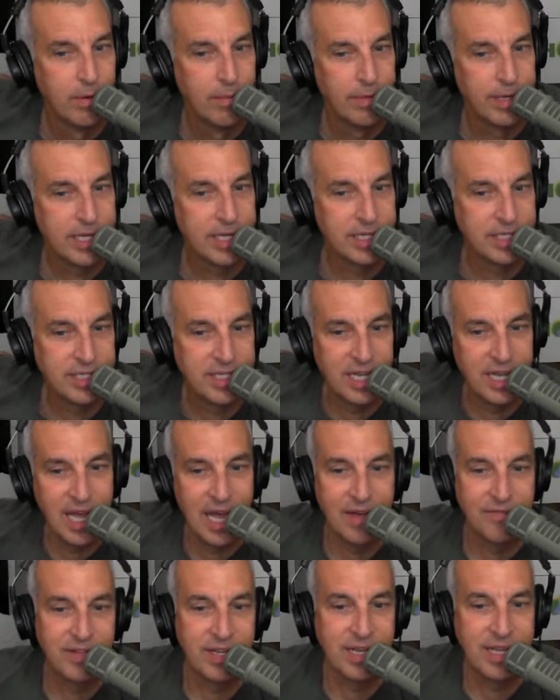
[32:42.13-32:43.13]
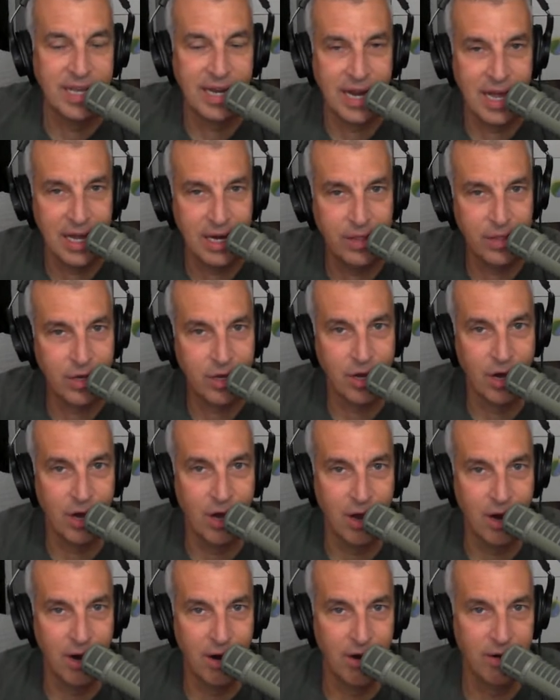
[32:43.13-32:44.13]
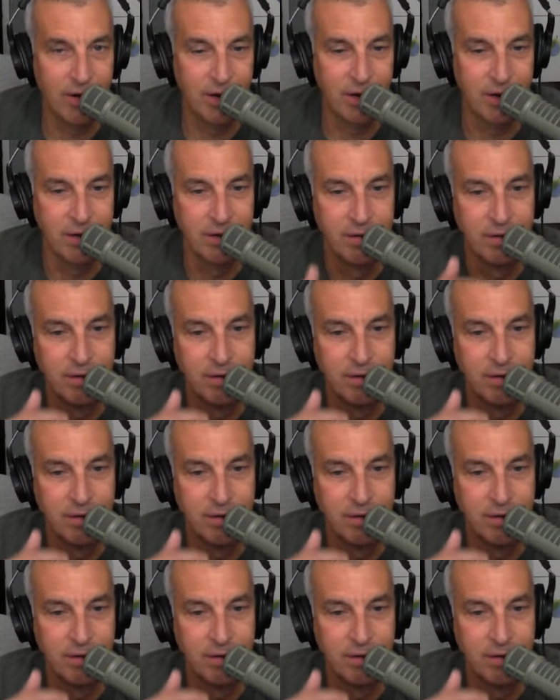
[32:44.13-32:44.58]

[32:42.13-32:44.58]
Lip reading: because they have to get out of the car and